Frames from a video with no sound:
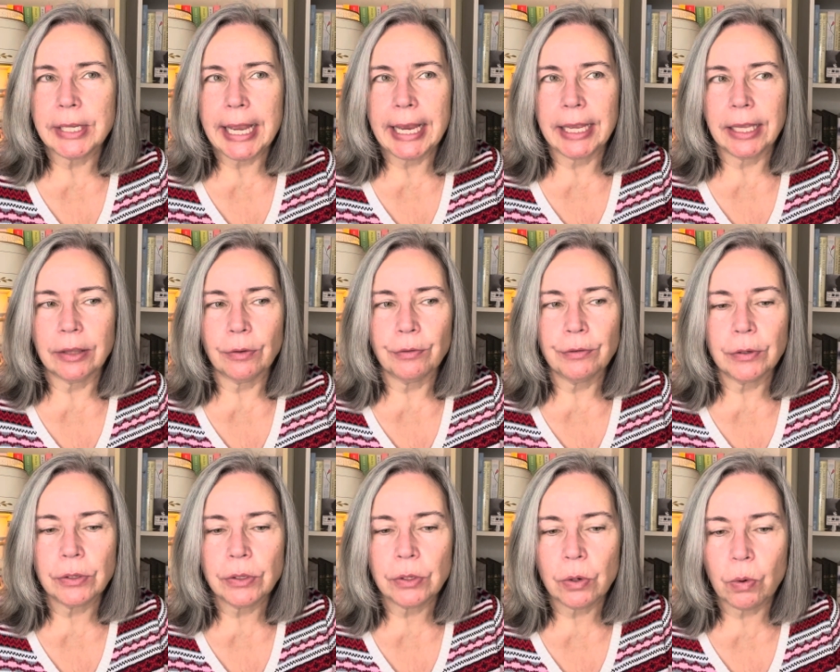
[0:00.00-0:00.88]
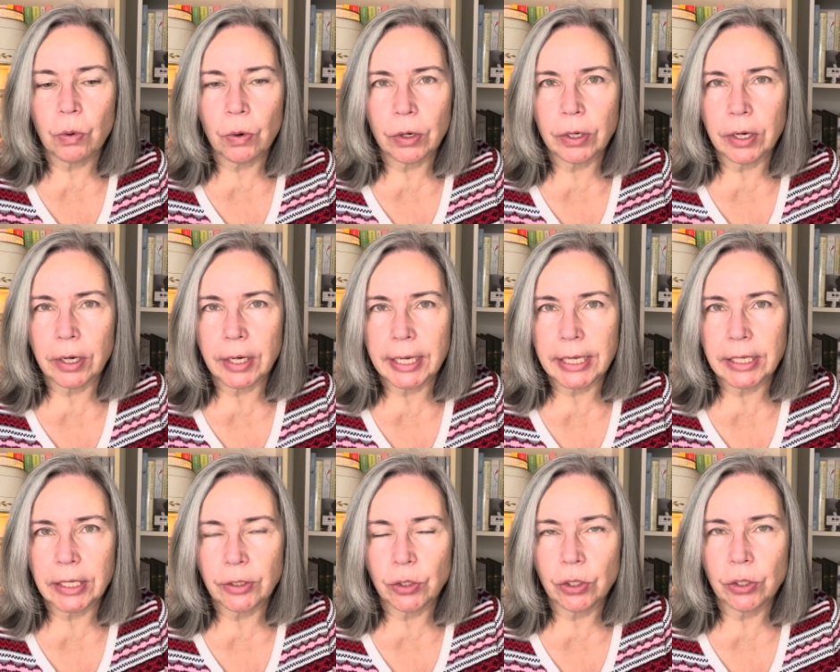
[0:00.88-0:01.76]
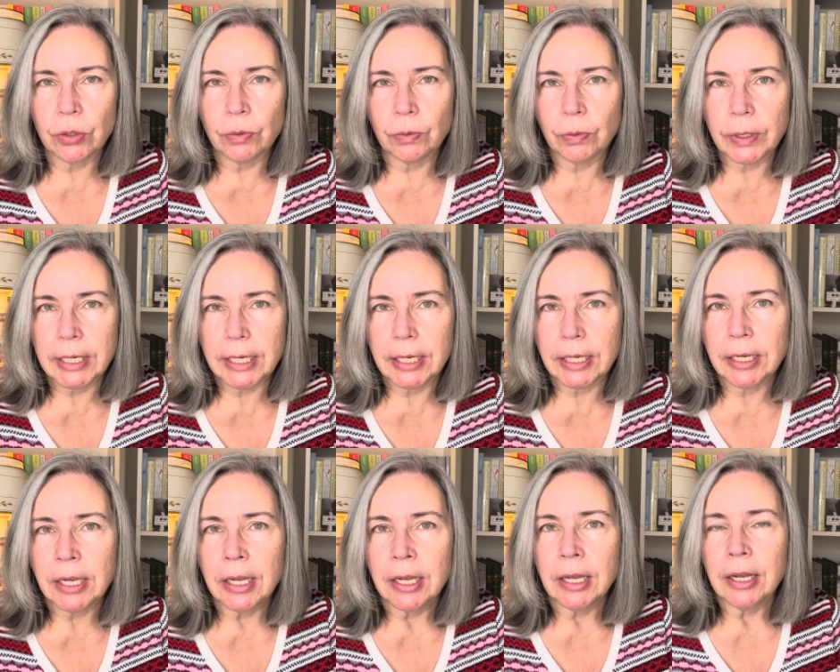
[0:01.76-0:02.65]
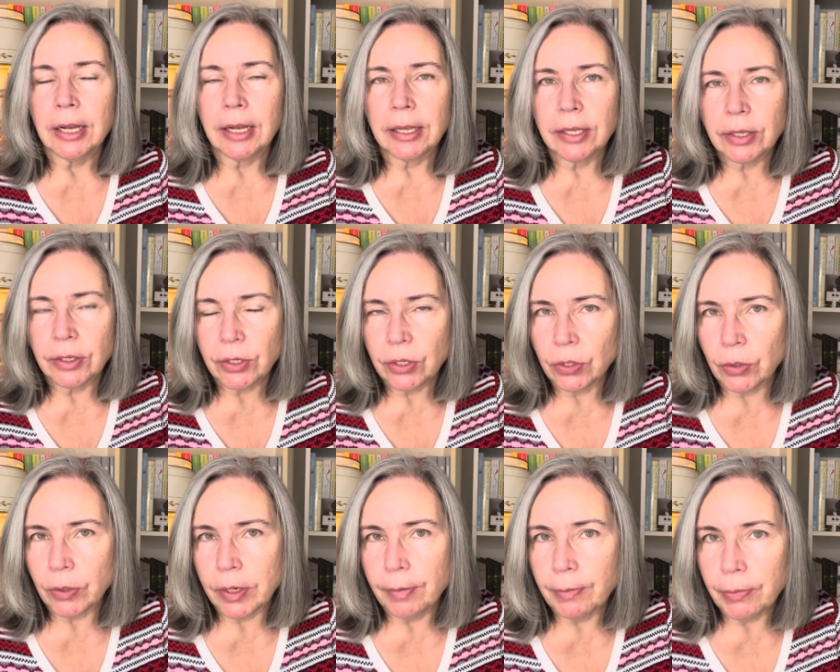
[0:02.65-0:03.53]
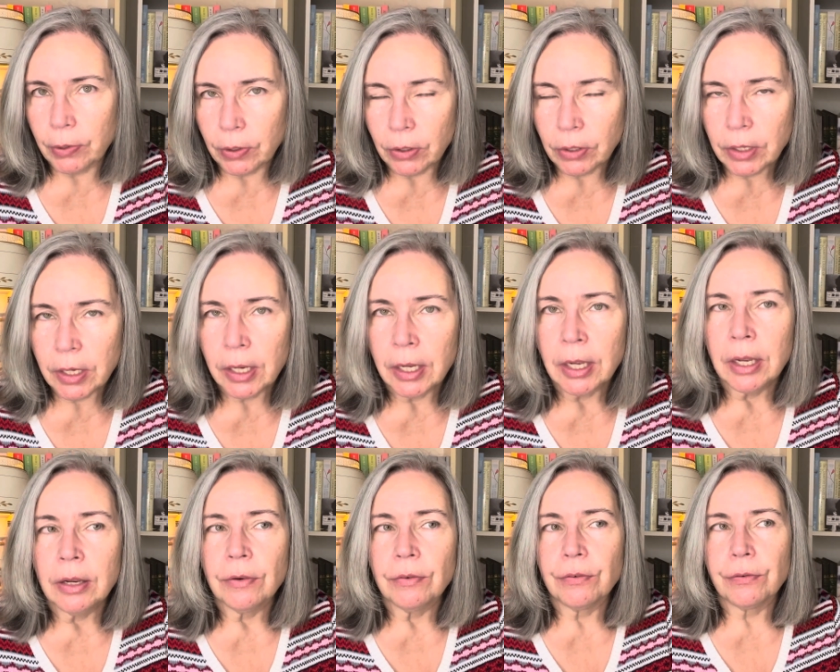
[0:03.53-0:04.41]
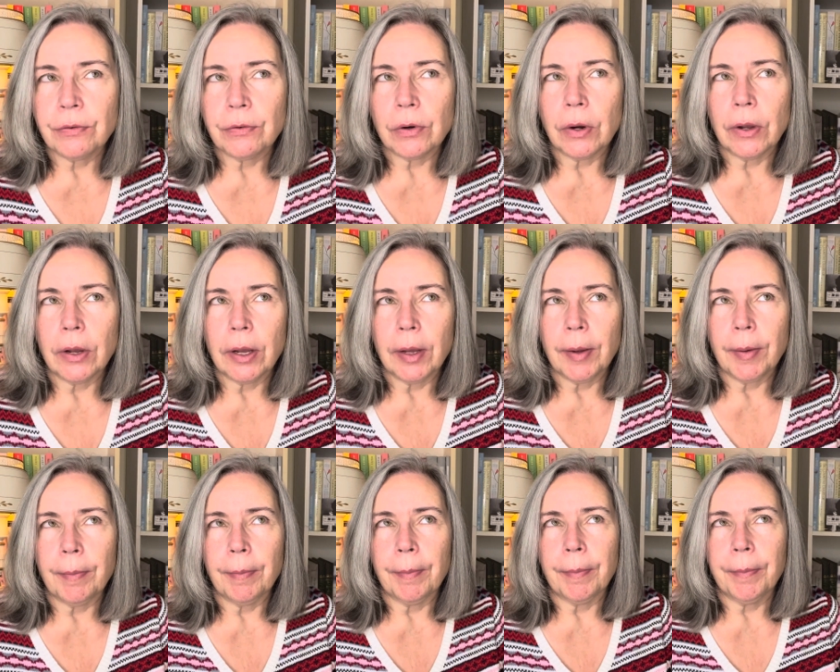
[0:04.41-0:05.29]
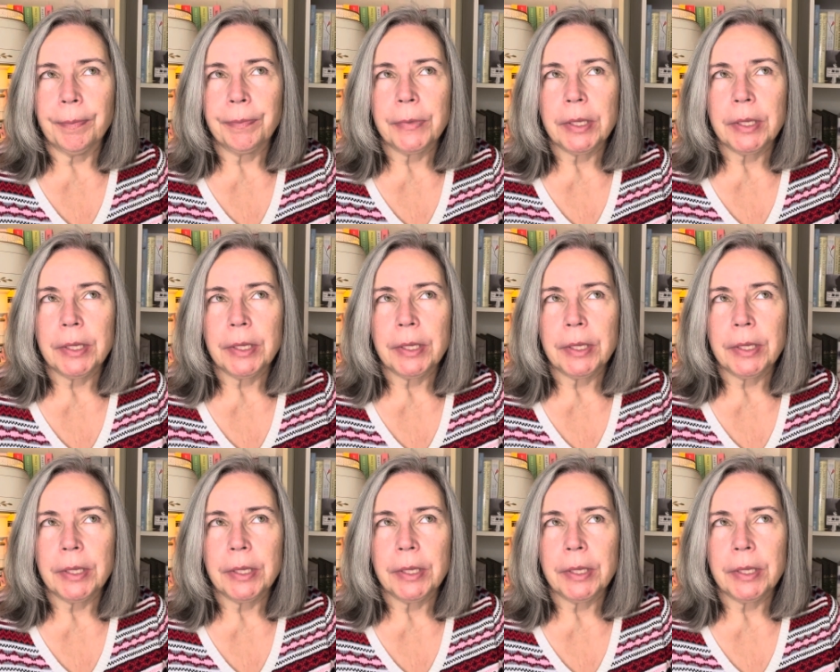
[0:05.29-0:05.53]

And the first quarter is to read a history book from